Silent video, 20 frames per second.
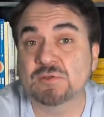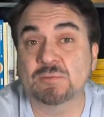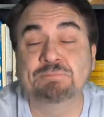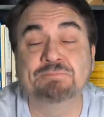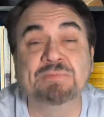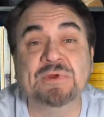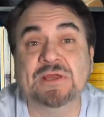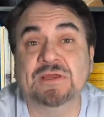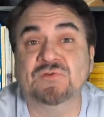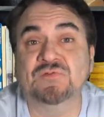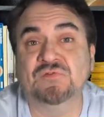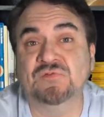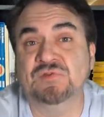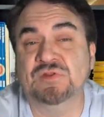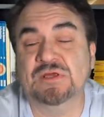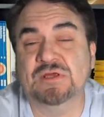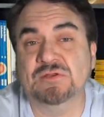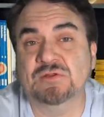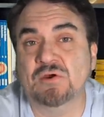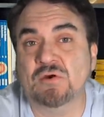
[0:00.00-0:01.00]
The
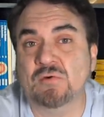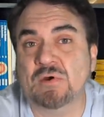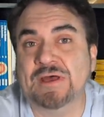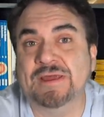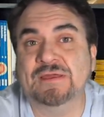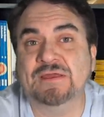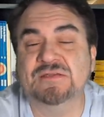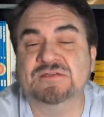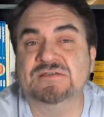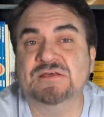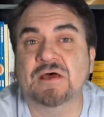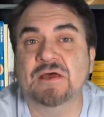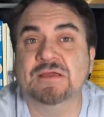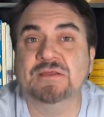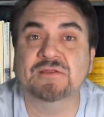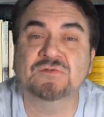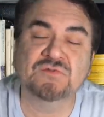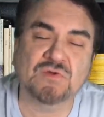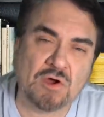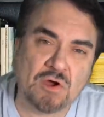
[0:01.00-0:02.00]
biggest thing, though, I can
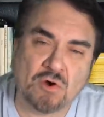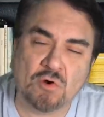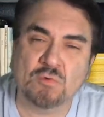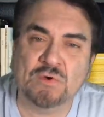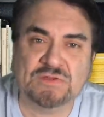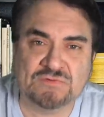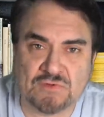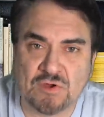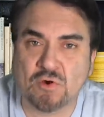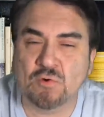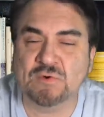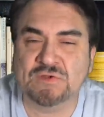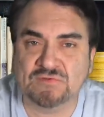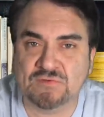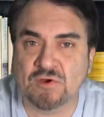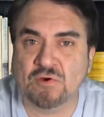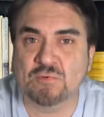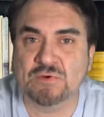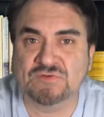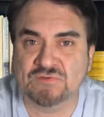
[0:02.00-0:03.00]
tell you that's always,
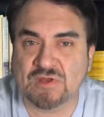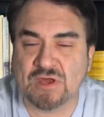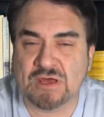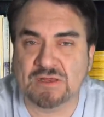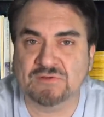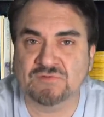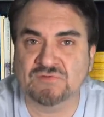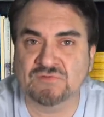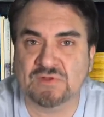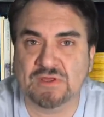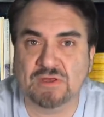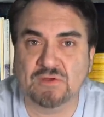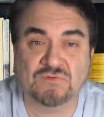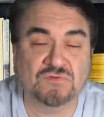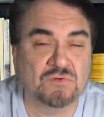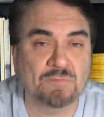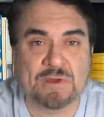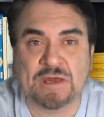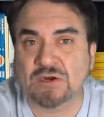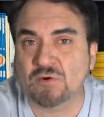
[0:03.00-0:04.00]
always, always got a
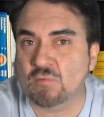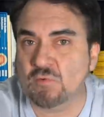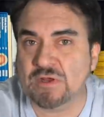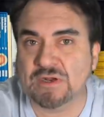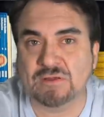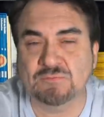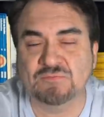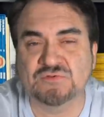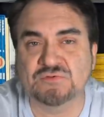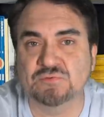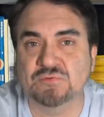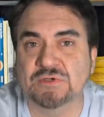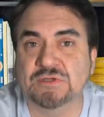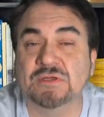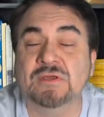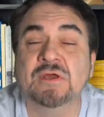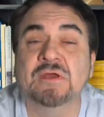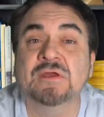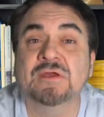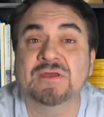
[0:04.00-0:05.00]
sales, no matter what I'm
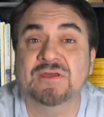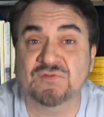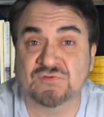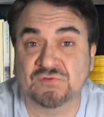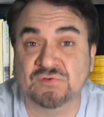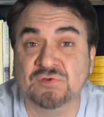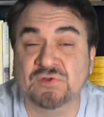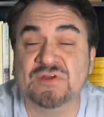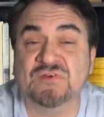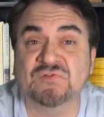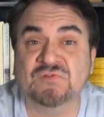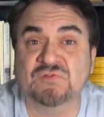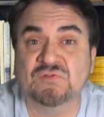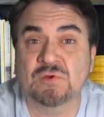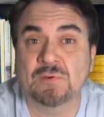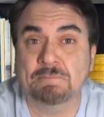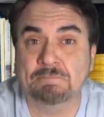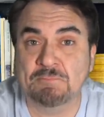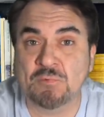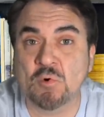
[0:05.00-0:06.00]
doing, is
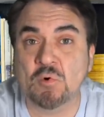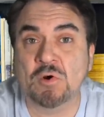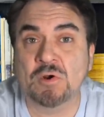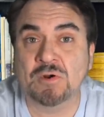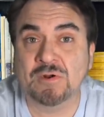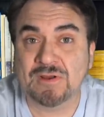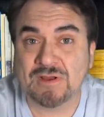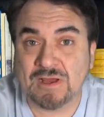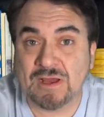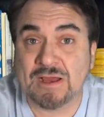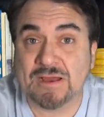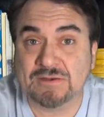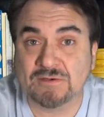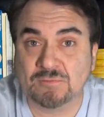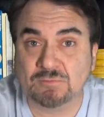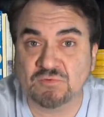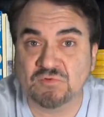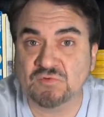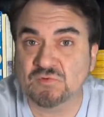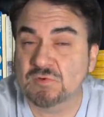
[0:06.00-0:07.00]
list more
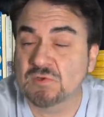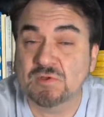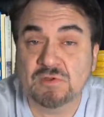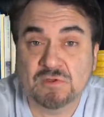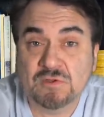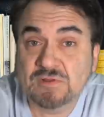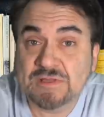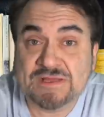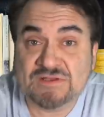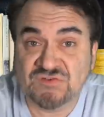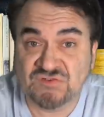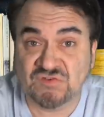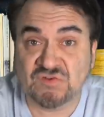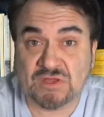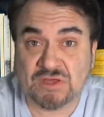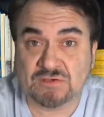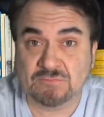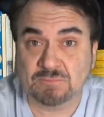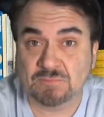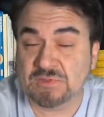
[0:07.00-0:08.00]
items.
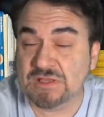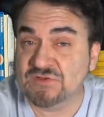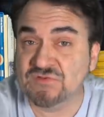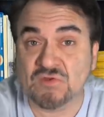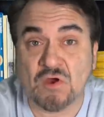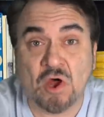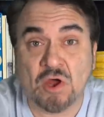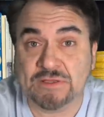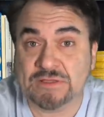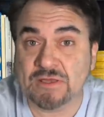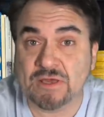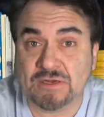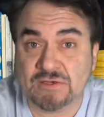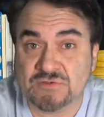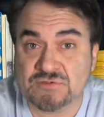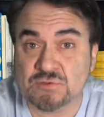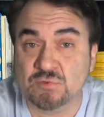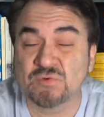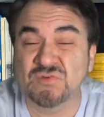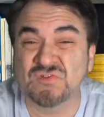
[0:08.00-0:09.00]
That's it. That's all you
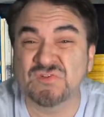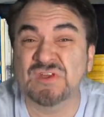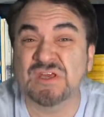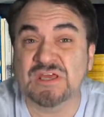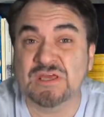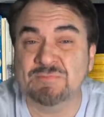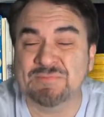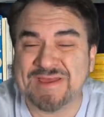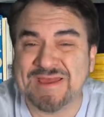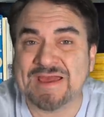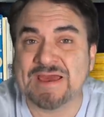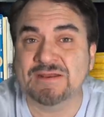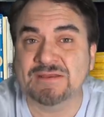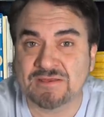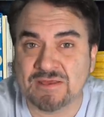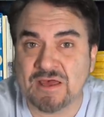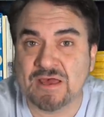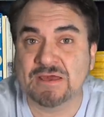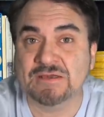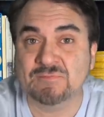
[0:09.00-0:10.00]
got to do is keep
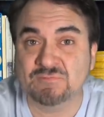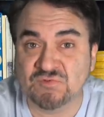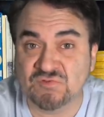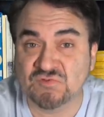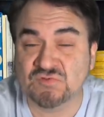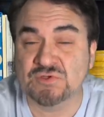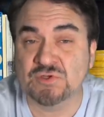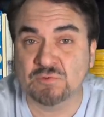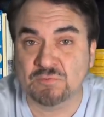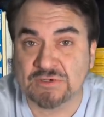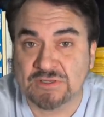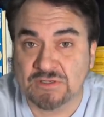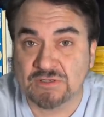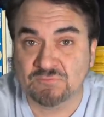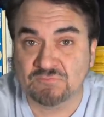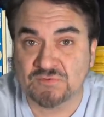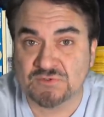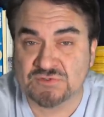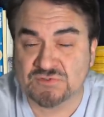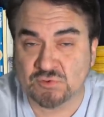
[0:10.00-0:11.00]
adding items to your
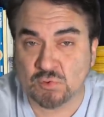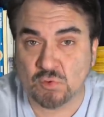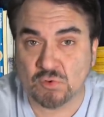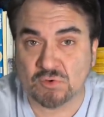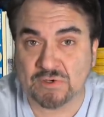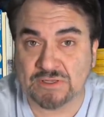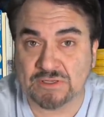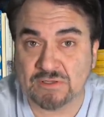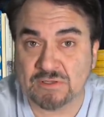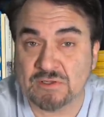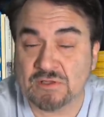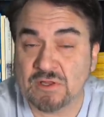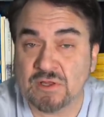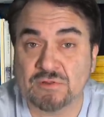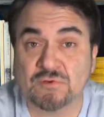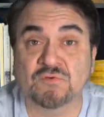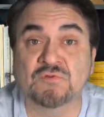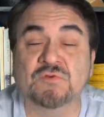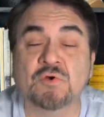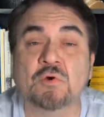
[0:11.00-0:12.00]
inventory.
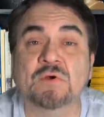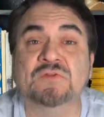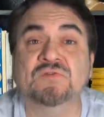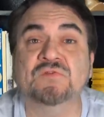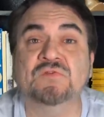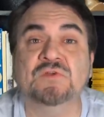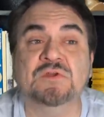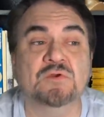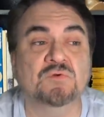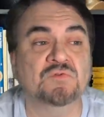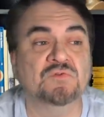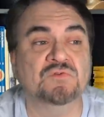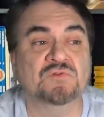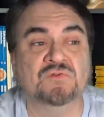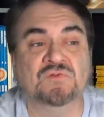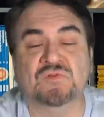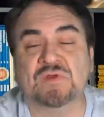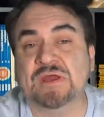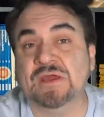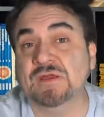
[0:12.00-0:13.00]
There's no excuse
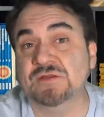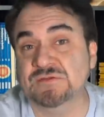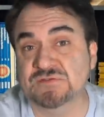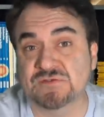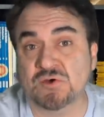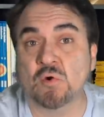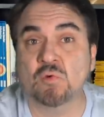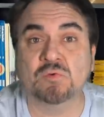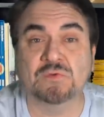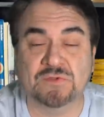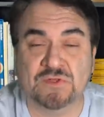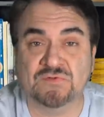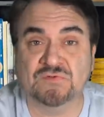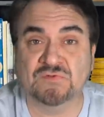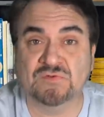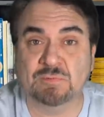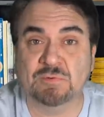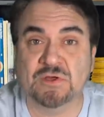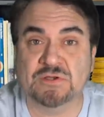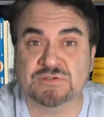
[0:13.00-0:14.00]
to say don't
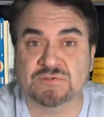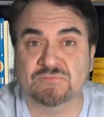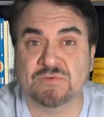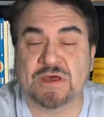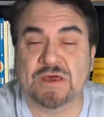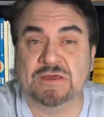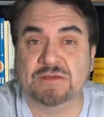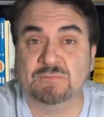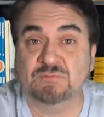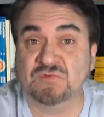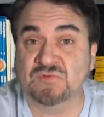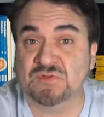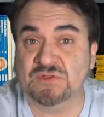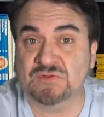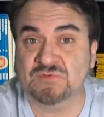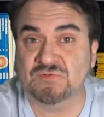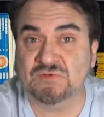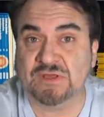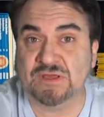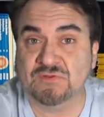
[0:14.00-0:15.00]
list a bunch of items
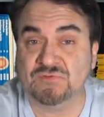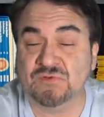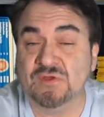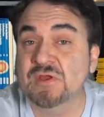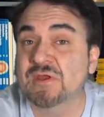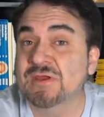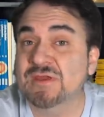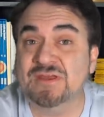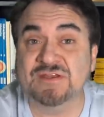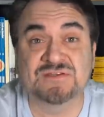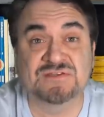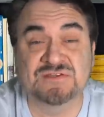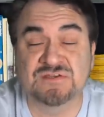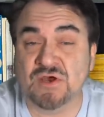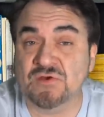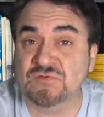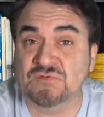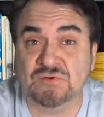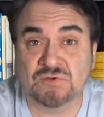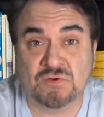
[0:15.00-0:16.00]
these days. It
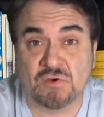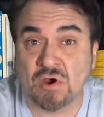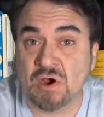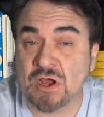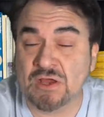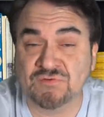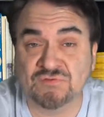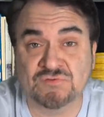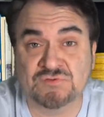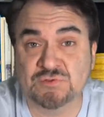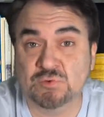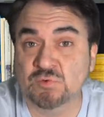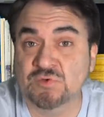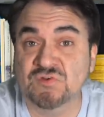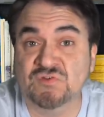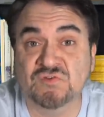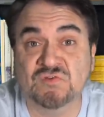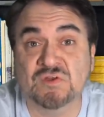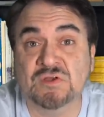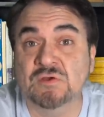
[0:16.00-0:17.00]
doesn't cost
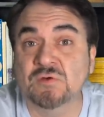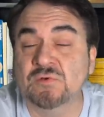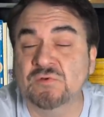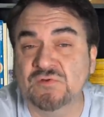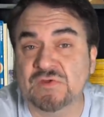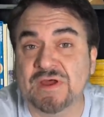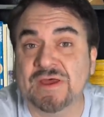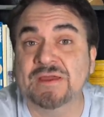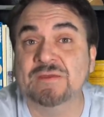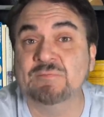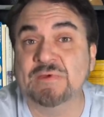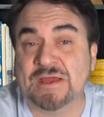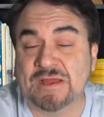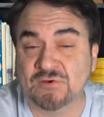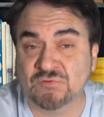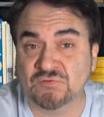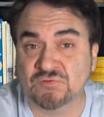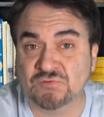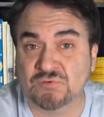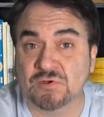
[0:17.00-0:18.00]
you a single dime
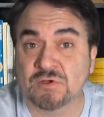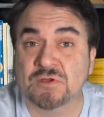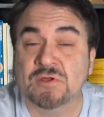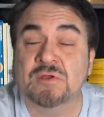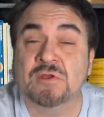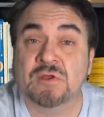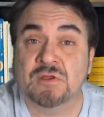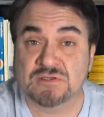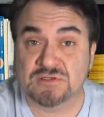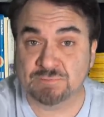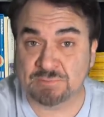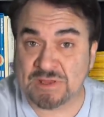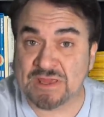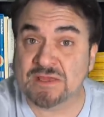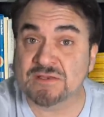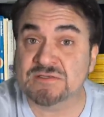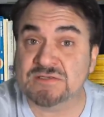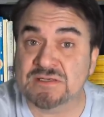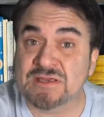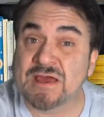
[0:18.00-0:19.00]
extra
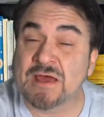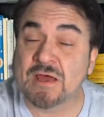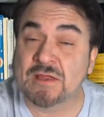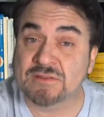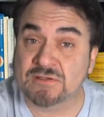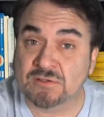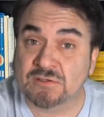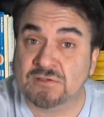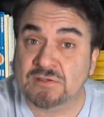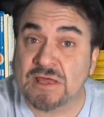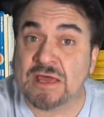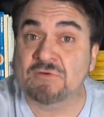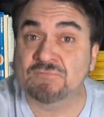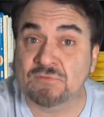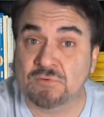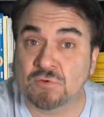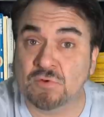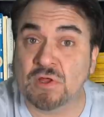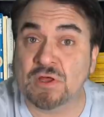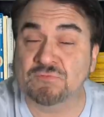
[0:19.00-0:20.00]
depending on the
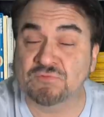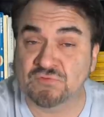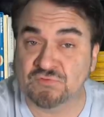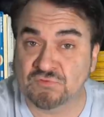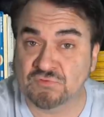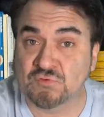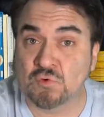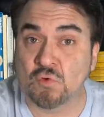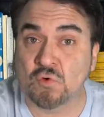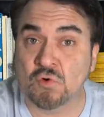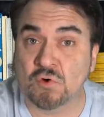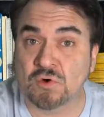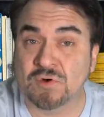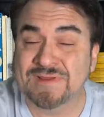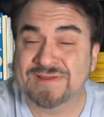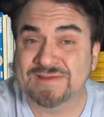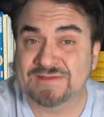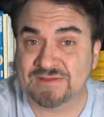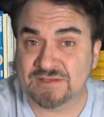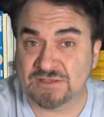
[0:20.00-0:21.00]
level of
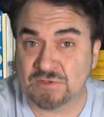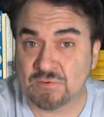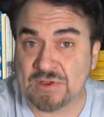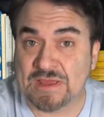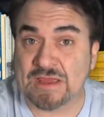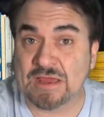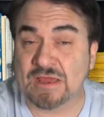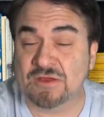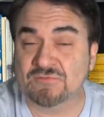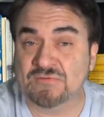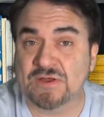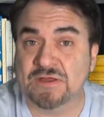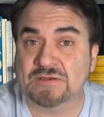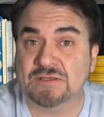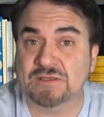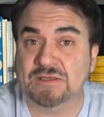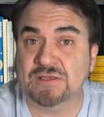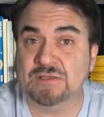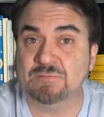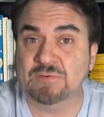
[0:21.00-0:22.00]
store that you have
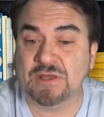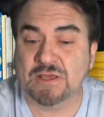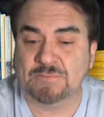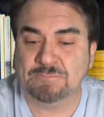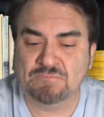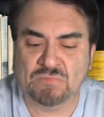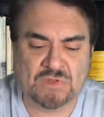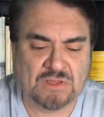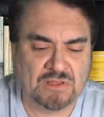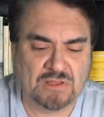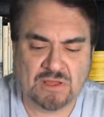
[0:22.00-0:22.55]
on eBay.